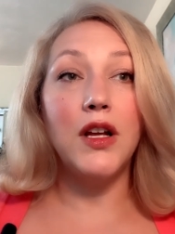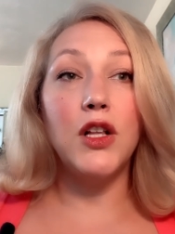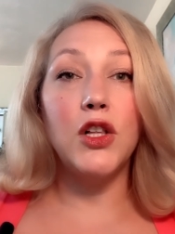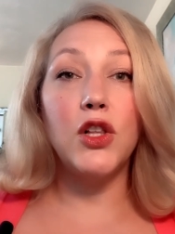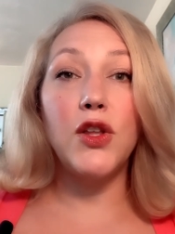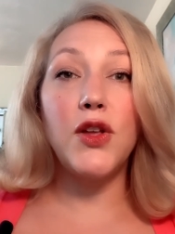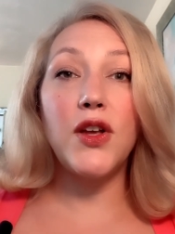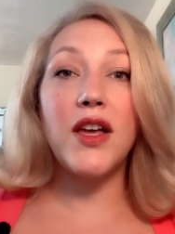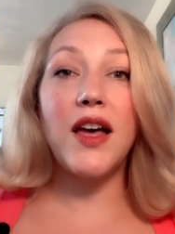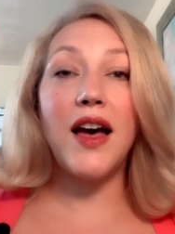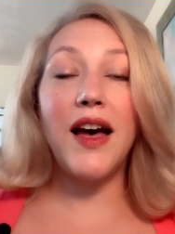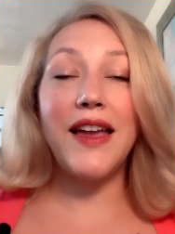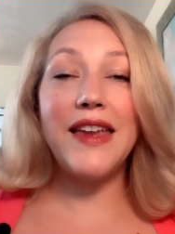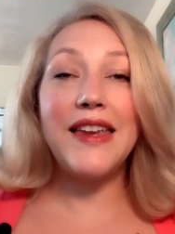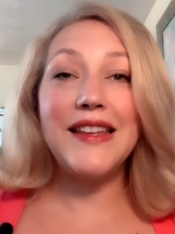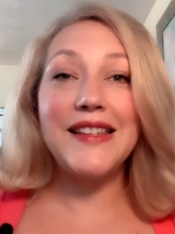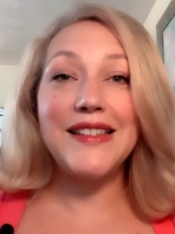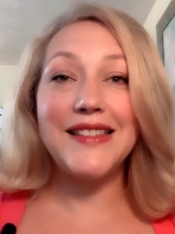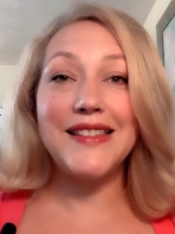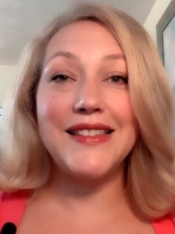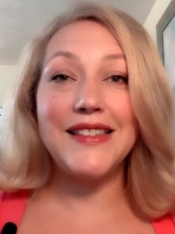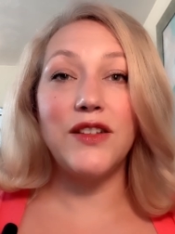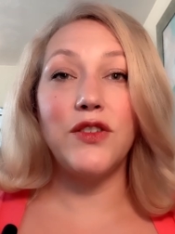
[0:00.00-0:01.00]
Look, I
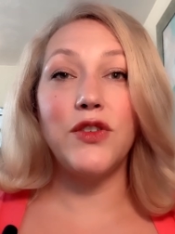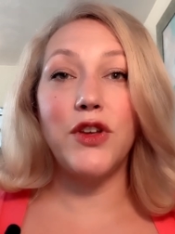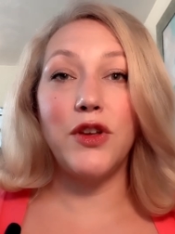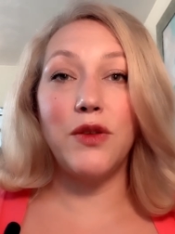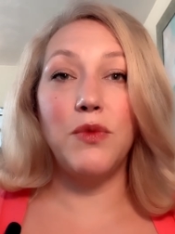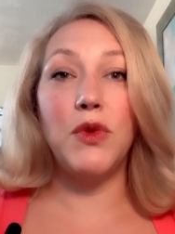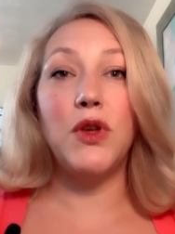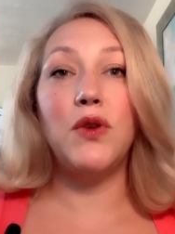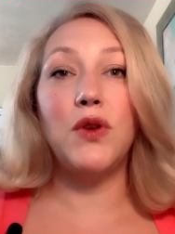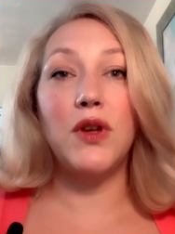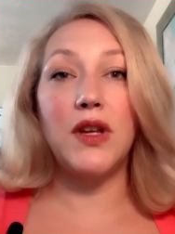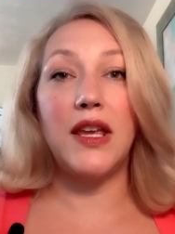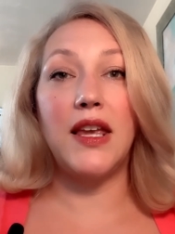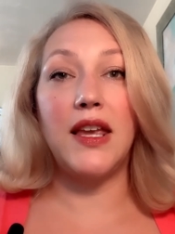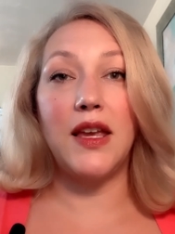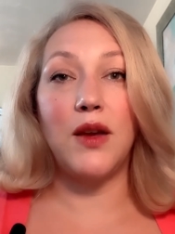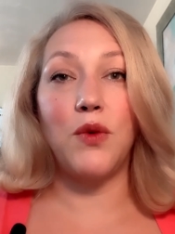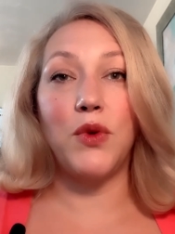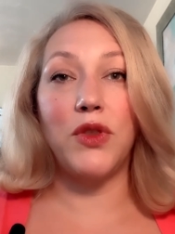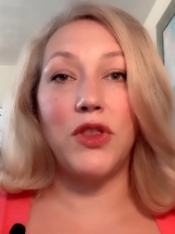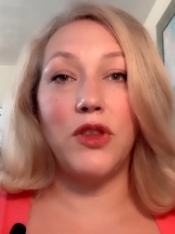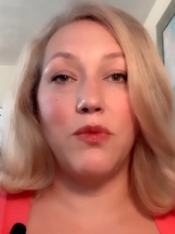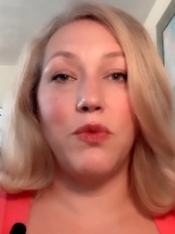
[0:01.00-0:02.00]
can still
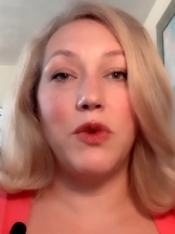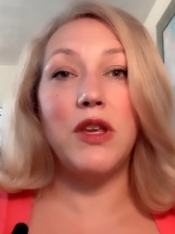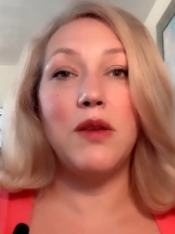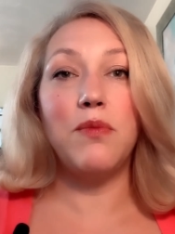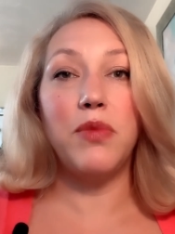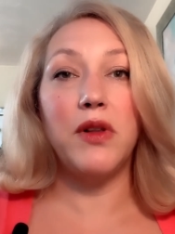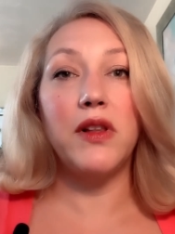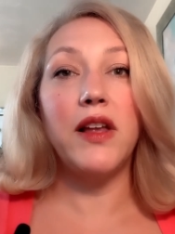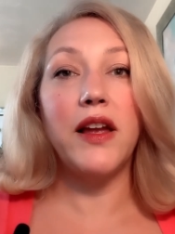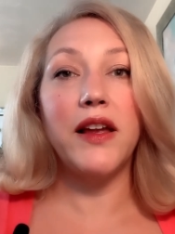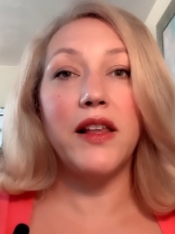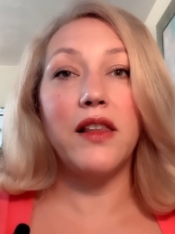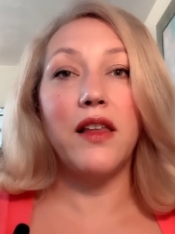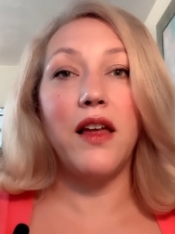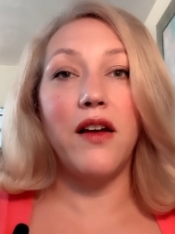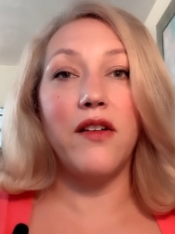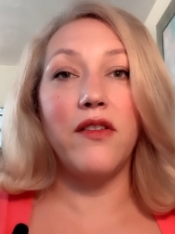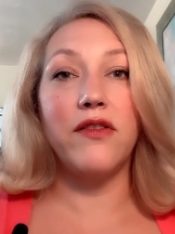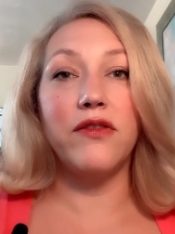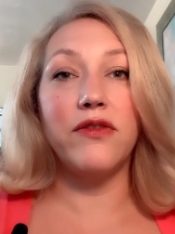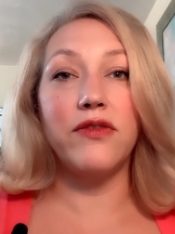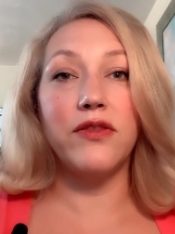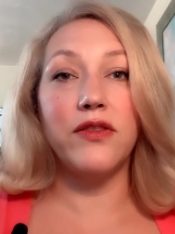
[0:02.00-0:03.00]
communicate with the people I
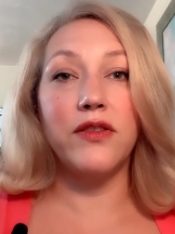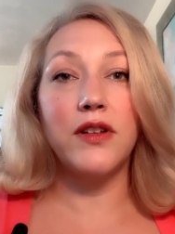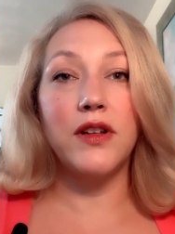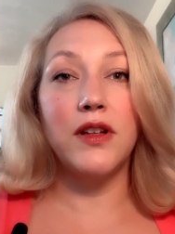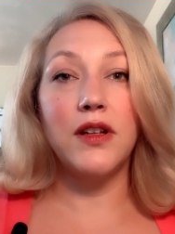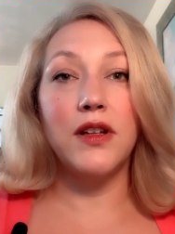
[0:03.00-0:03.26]
love